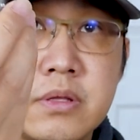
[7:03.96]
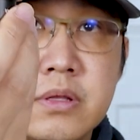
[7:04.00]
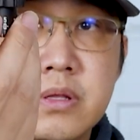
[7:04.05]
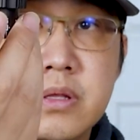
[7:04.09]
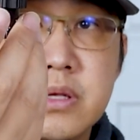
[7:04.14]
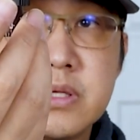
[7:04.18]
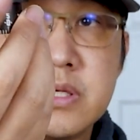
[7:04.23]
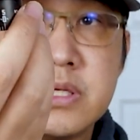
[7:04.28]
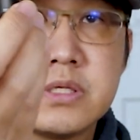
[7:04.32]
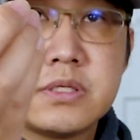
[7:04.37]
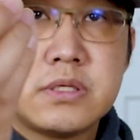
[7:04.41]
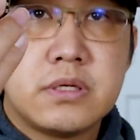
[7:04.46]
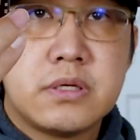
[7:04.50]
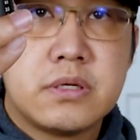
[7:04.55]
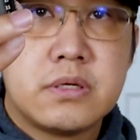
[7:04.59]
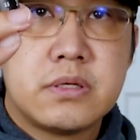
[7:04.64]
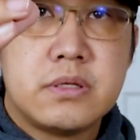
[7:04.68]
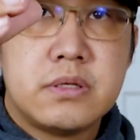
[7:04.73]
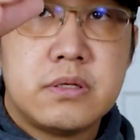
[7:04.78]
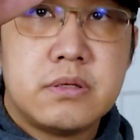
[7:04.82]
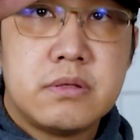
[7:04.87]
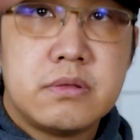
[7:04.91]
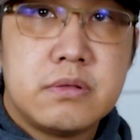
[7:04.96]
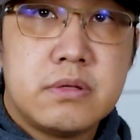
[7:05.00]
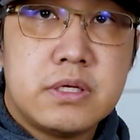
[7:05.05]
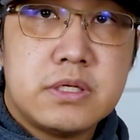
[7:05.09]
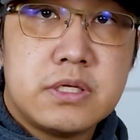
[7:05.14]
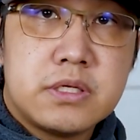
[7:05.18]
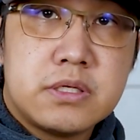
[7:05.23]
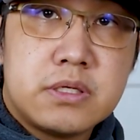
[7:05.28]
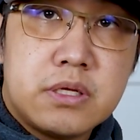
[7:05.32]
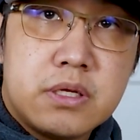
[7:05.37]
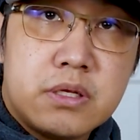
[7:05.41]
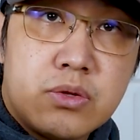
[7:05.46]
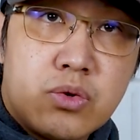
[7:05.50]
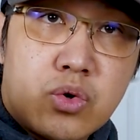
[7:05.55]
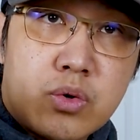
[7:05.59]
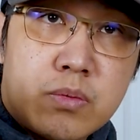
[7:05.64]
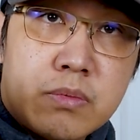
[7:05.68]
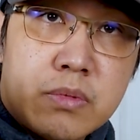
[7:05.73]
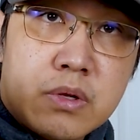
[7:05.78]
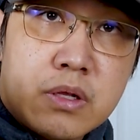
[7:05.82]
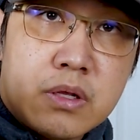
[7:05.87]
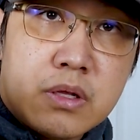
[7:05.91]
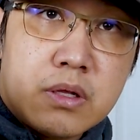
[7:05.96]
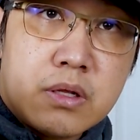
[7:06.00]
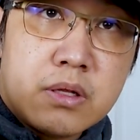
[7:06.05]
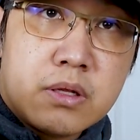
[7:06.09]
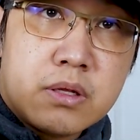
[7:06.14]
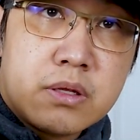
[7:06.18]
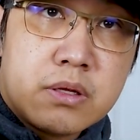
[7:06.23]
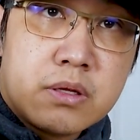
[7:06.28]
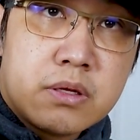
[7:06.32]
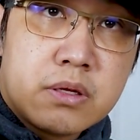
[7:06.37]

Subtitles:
this is the normal